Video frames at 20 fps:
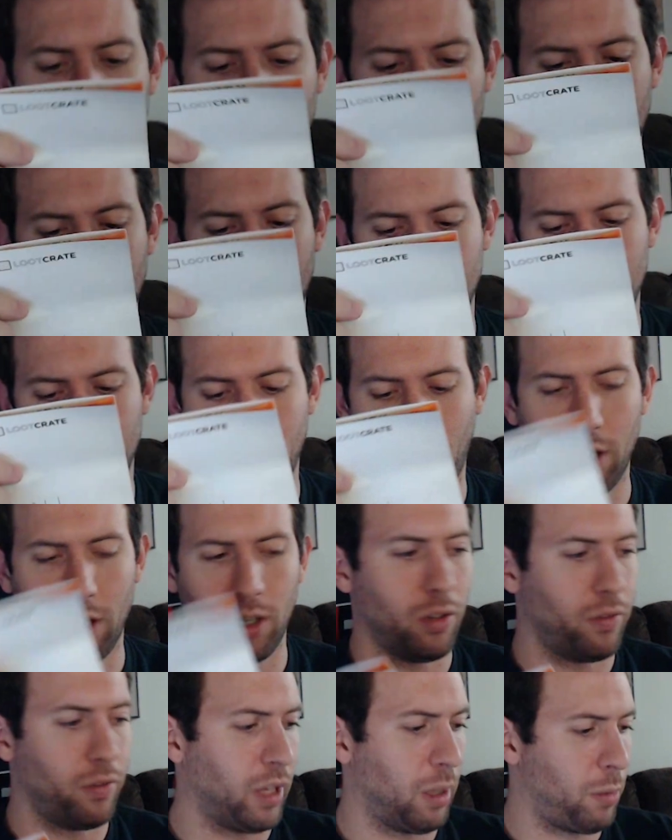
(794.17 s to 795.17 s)
a while. I
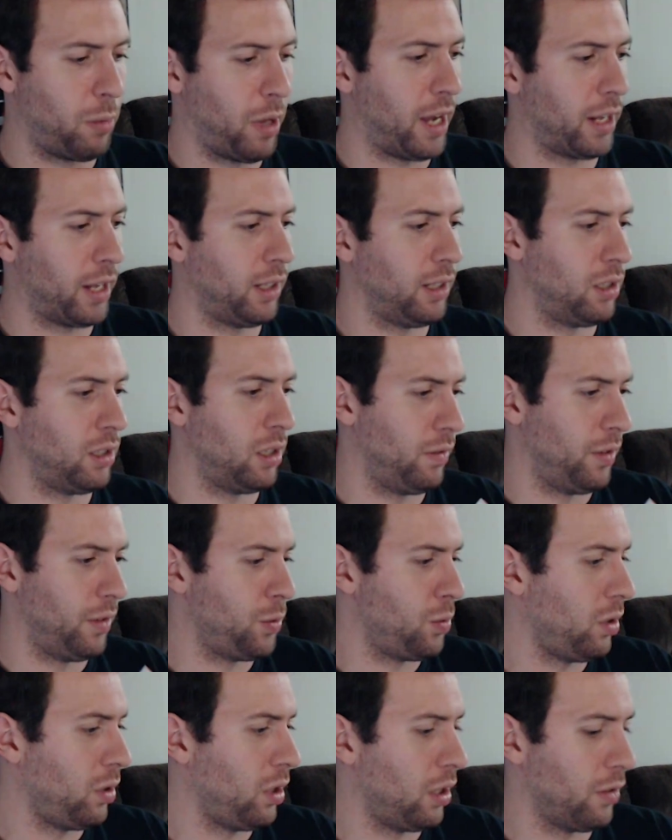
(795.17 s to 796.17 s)
don't know if they pack these
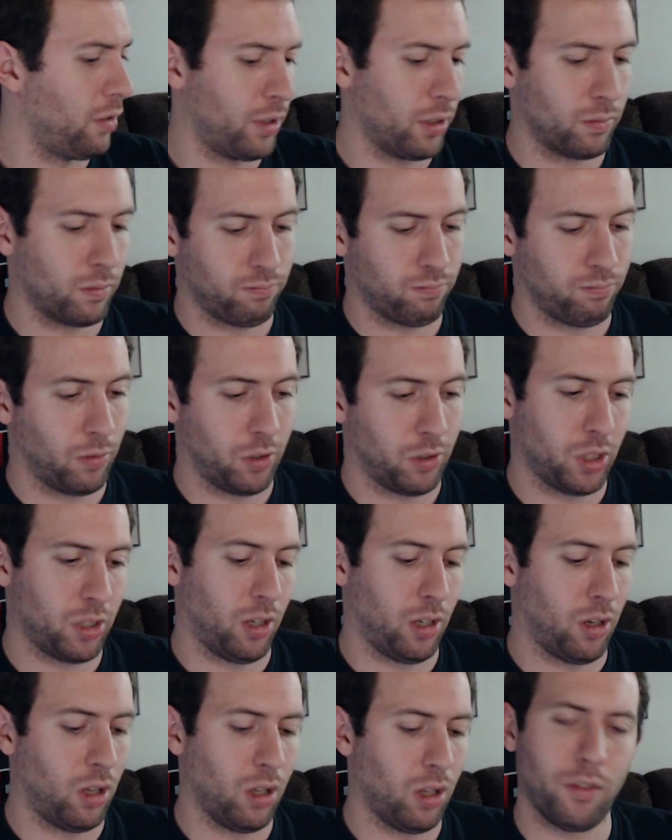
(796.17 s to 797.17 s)
individually, if they're
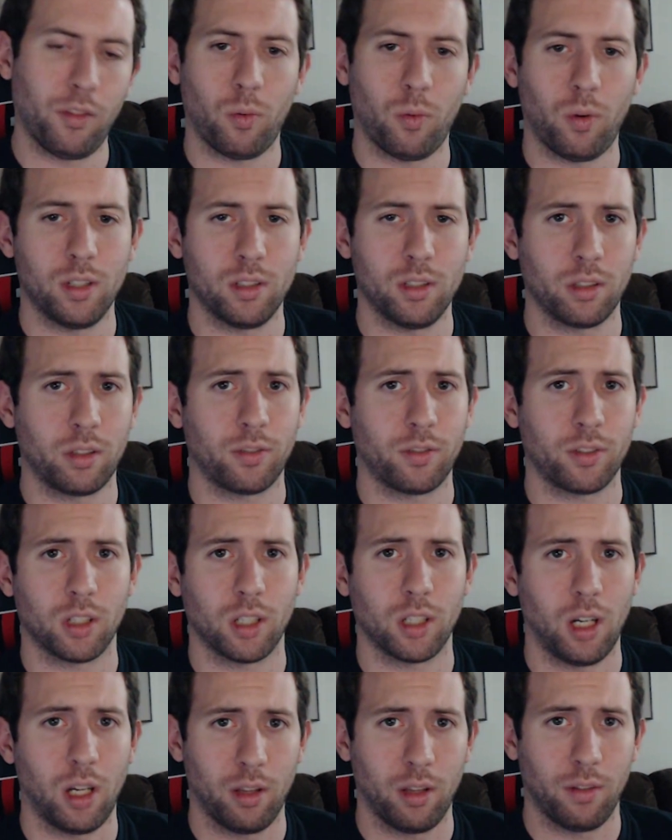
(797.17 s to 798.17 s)
just in all of the ones
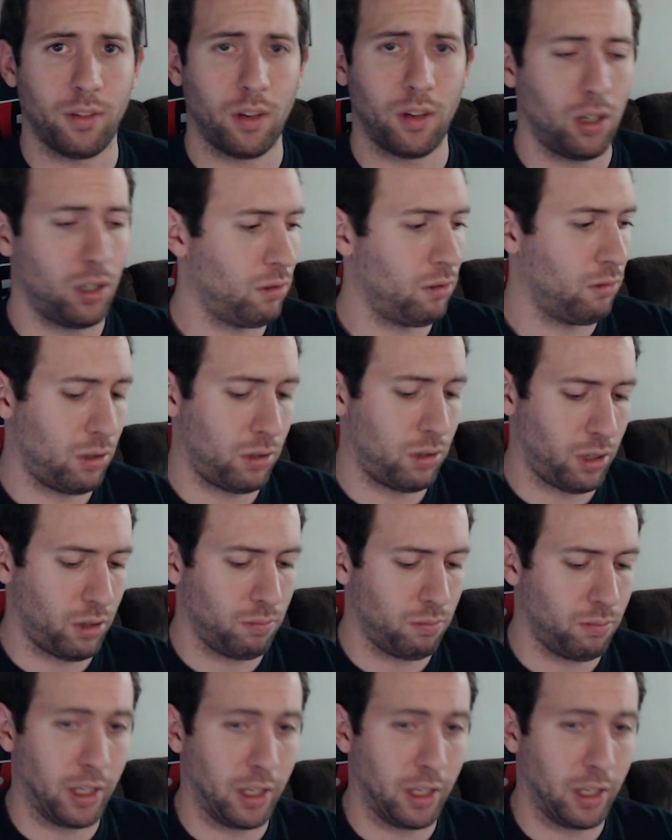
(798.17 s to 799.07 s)
for uh, the fall. I don't know.